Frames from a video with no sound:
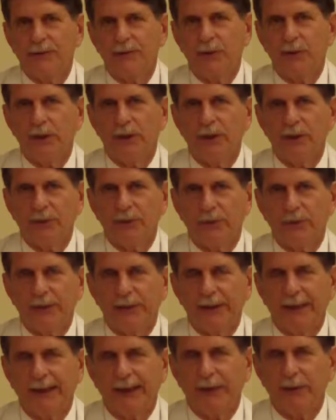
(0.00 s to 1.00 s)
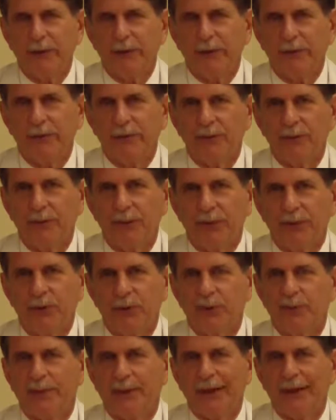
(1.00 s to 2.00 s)
someone else doing that, whether it be
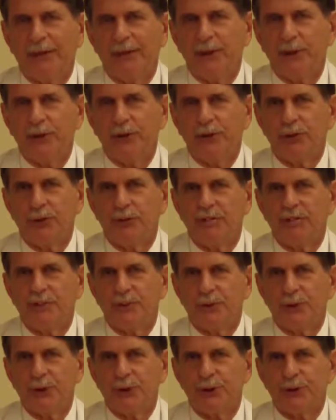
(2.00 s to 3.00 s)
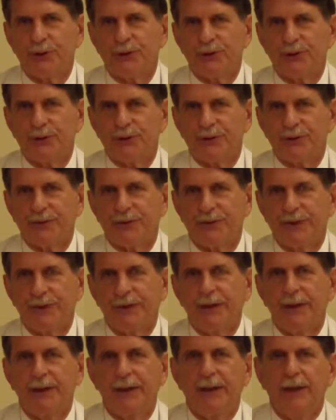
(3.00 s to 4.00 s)
nurse practitioner, physician's
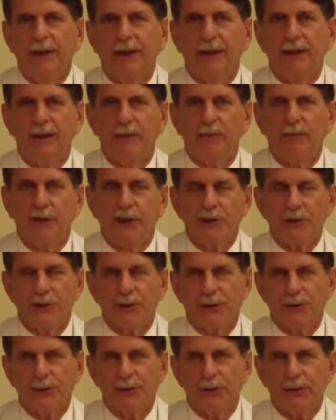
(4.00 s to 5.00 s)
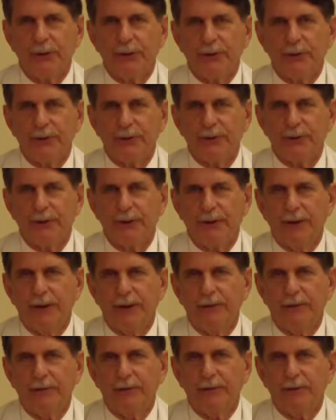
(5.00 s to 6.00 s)
assistant, registered nurse,
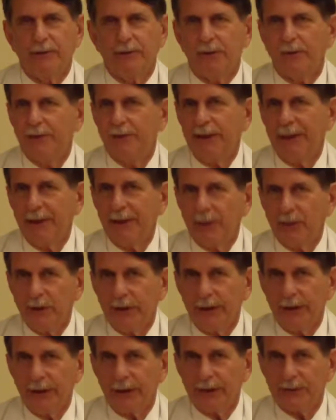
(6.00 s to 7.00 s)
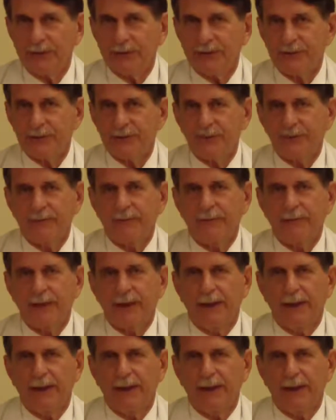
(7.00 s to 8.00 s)
or anyone else.
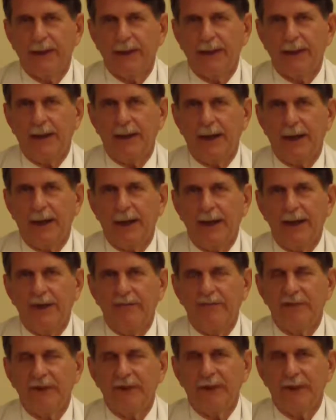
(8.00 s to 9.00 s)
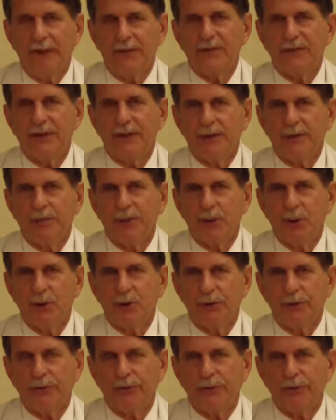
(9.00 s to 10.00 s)
Uh, I have a hands-on
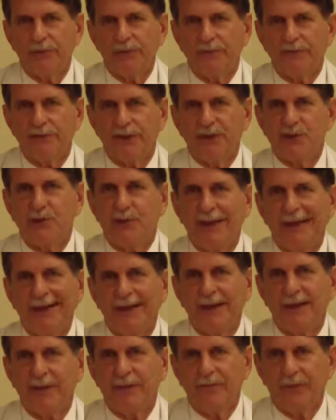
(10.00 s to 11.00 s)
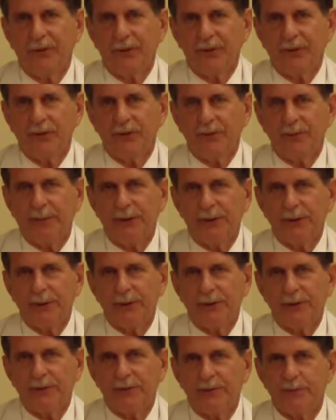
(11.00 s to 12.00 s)
approach in terms of explaining everything to the
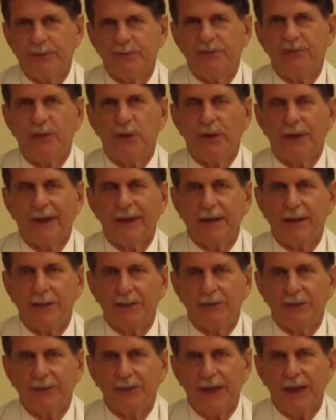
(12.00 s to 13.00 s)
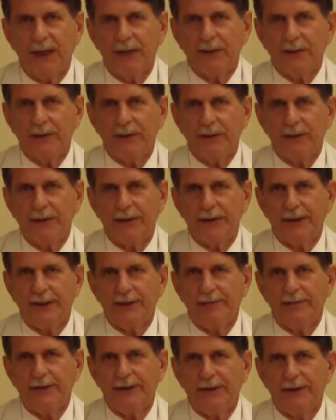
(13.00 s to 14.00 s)
patients before they come to the hospital. They
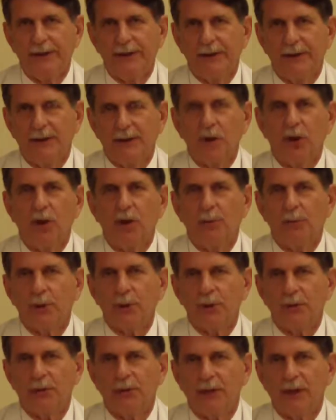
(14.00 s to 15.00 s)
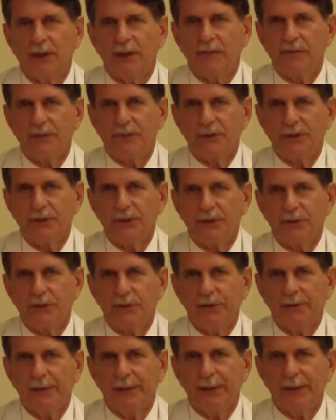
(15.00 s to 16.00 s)
have a long personal conversation
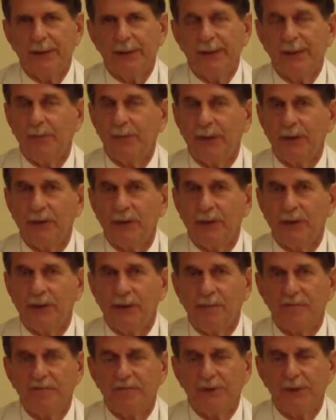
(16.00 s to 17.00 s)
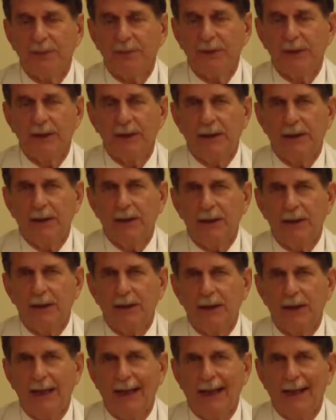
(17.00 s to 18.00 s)
with me. Many people come from
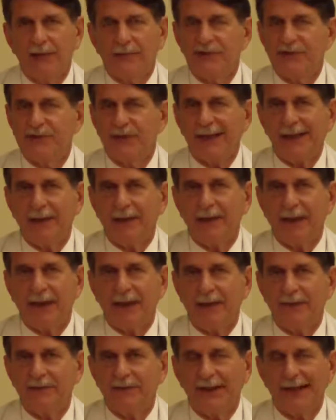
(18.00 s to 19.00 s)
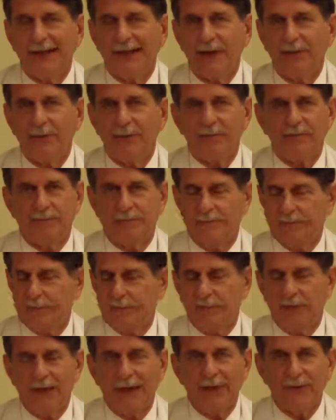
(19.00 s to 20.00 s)
uh, out of state, out of town,
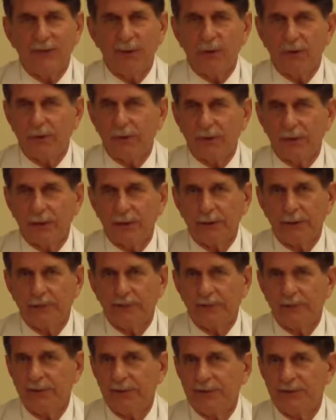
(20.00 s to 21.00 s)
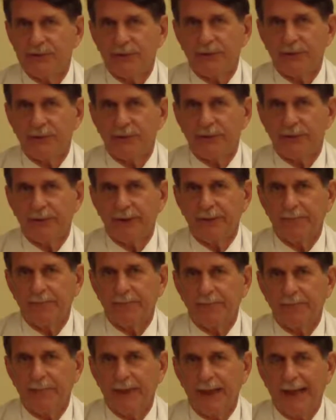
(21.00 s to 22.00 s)
around the world for this surgery.
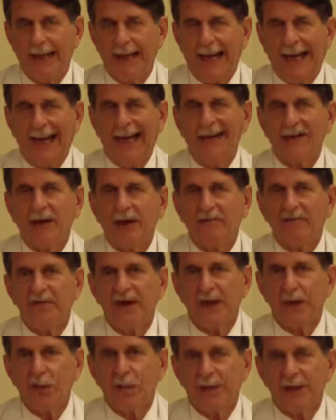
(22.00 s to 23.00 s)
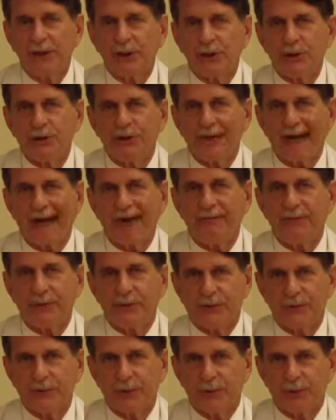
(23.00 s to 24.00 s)
And I follow patients
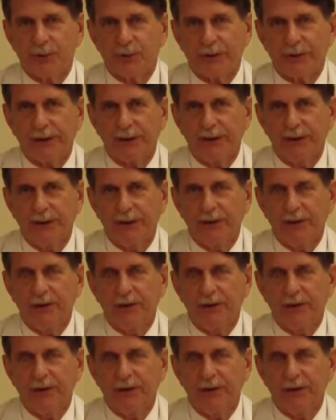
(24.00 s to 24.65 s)
after surgery